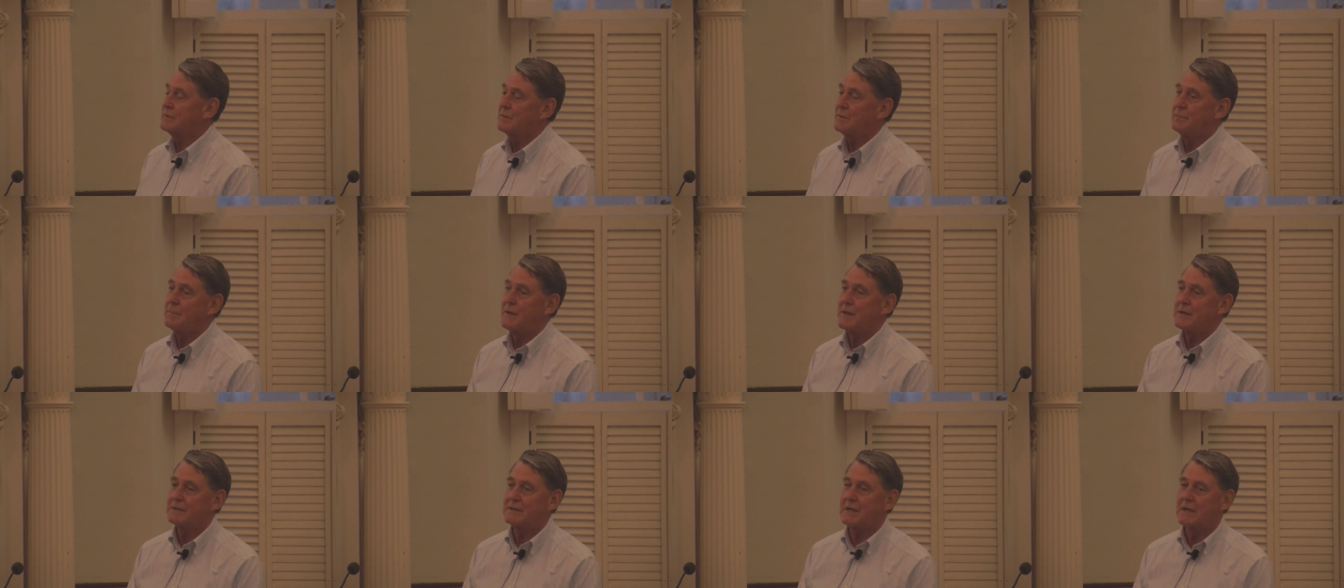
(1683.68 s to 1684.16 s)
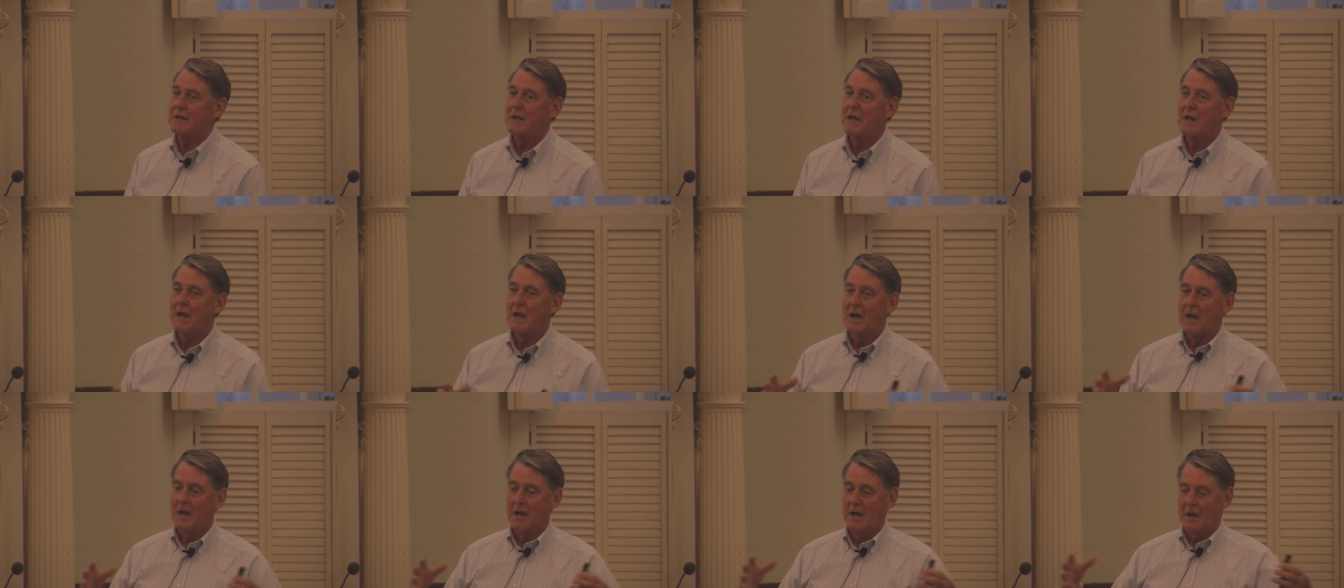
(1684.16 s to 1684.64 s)
an amazing
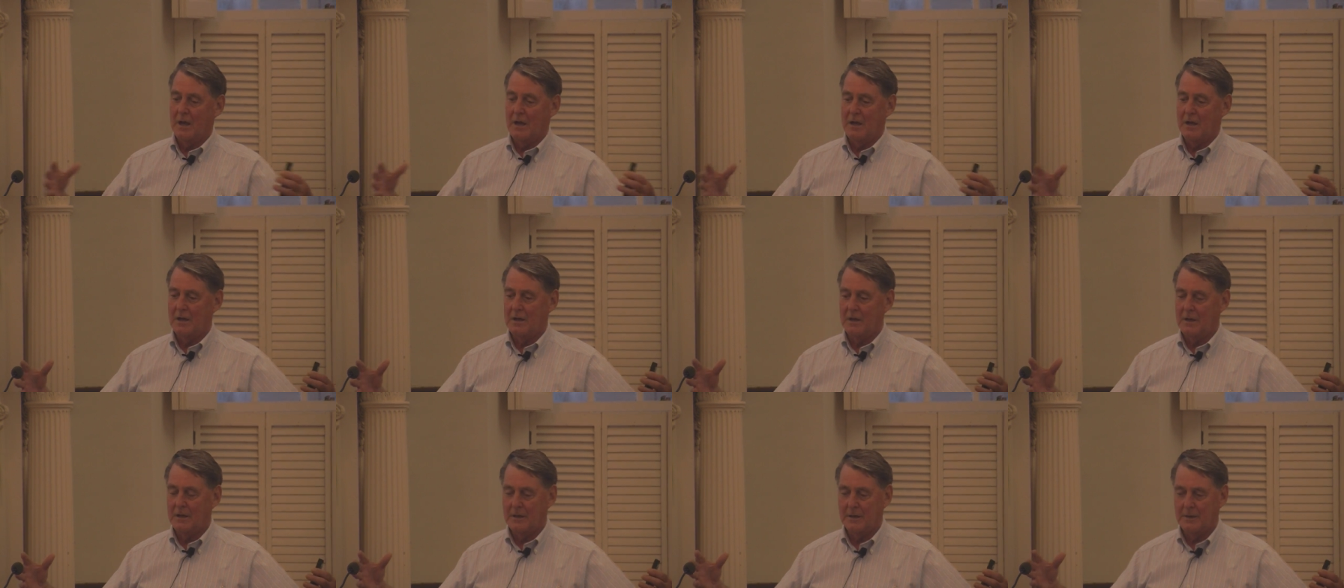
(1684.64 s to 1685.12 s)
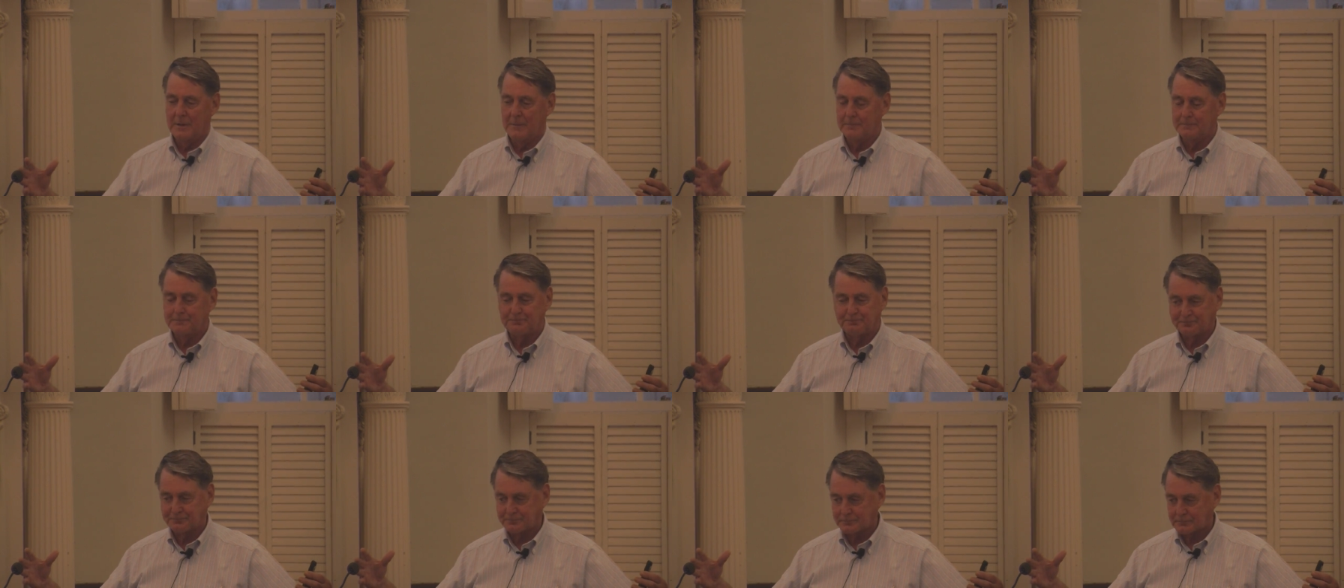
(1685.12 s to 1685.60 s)
uh,
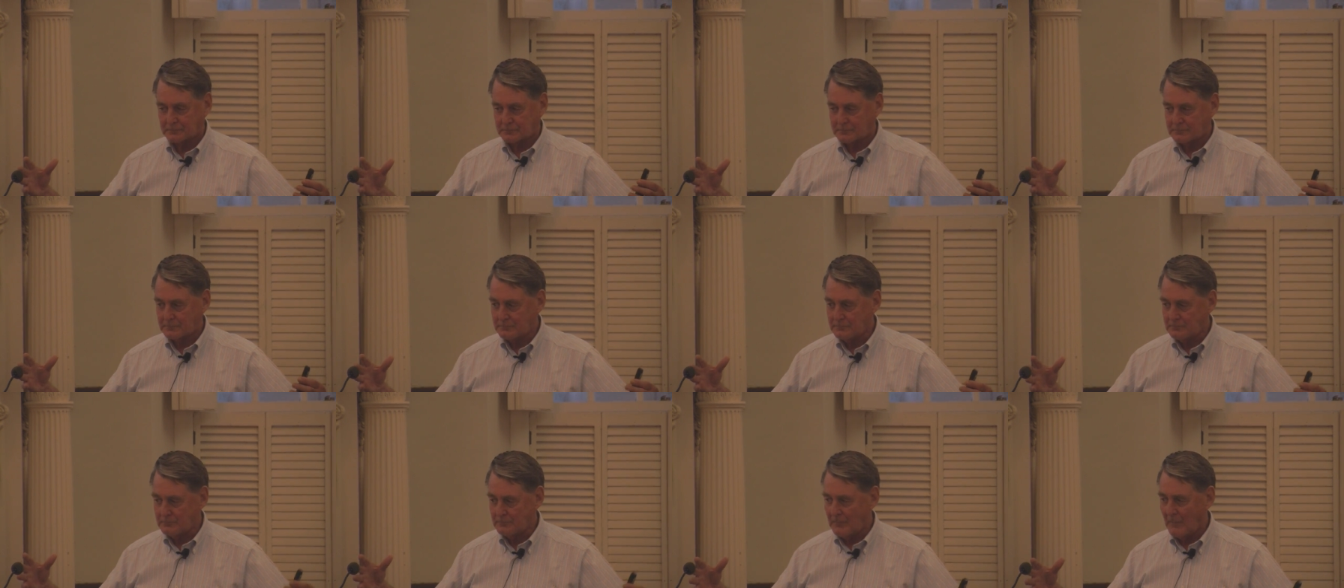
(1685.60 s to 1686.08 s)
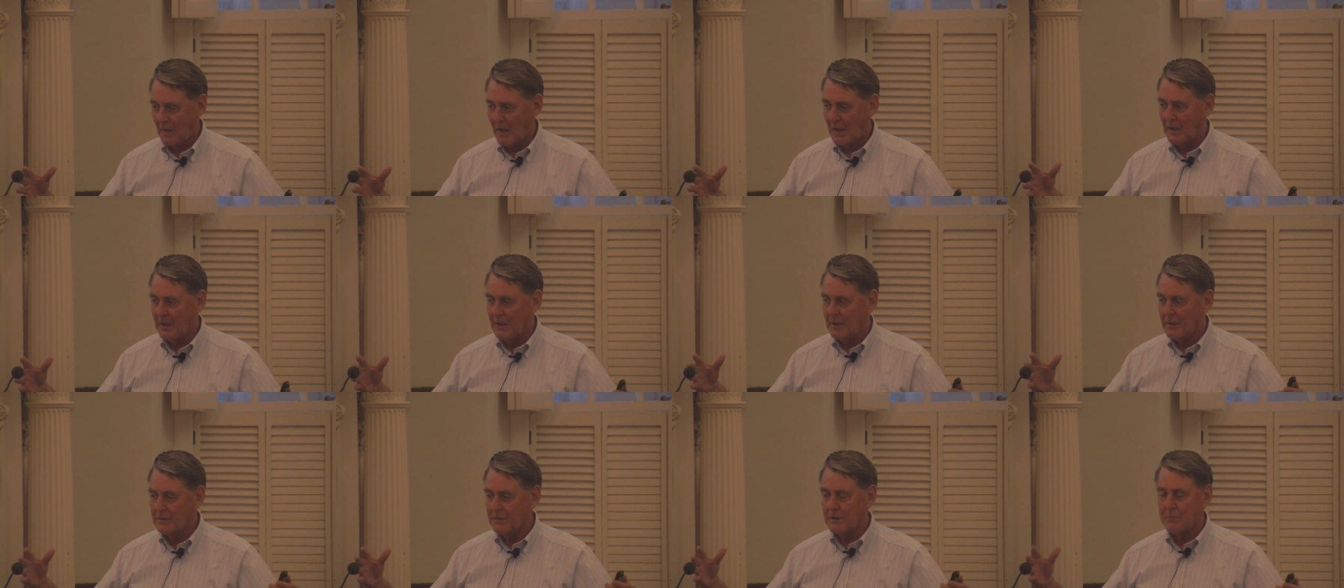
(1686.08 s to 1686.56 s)

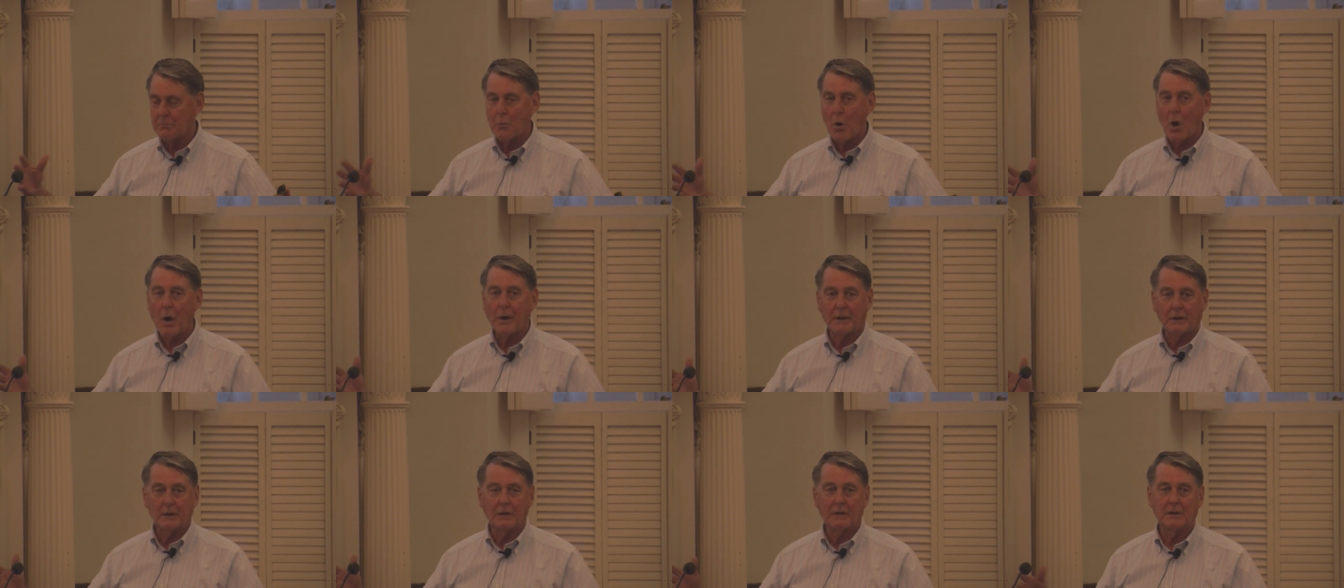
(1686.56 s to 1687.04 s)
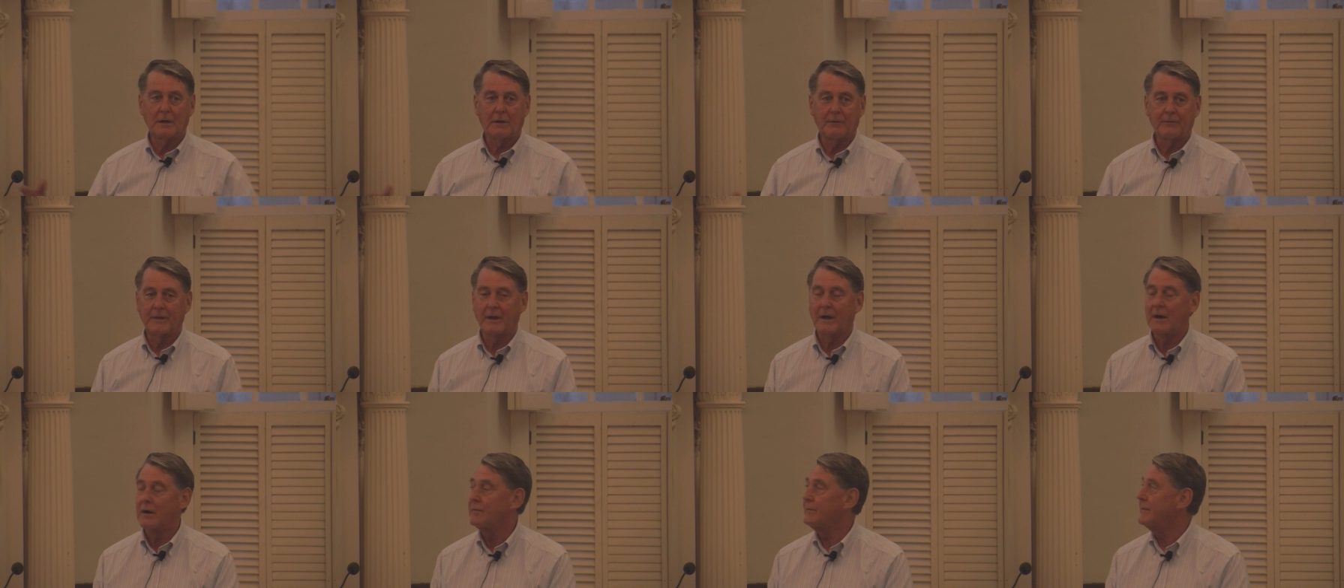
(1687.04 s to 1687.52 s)
um, uh, model
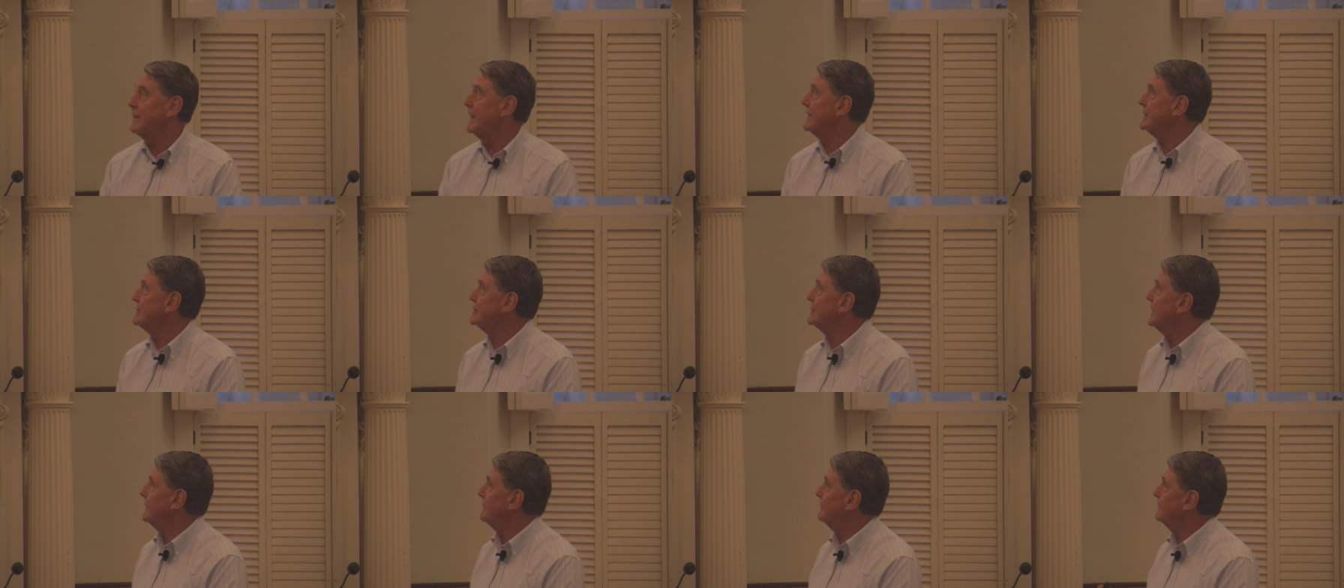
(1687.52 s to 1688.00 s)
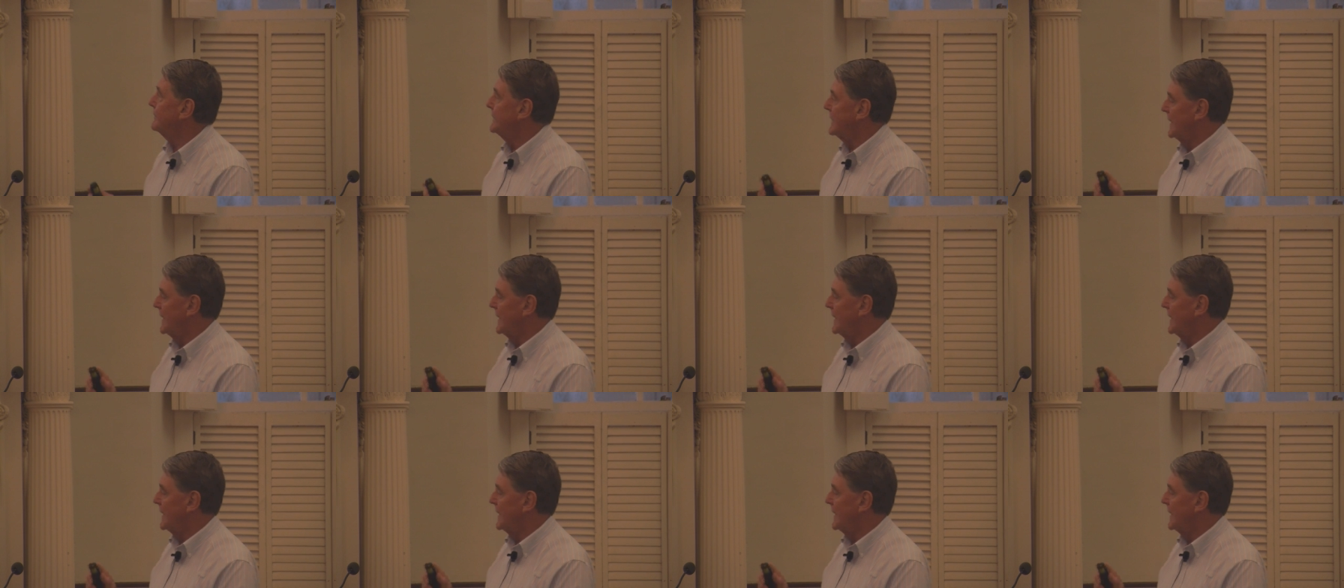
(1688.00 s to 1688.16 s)
of, the, of that ship.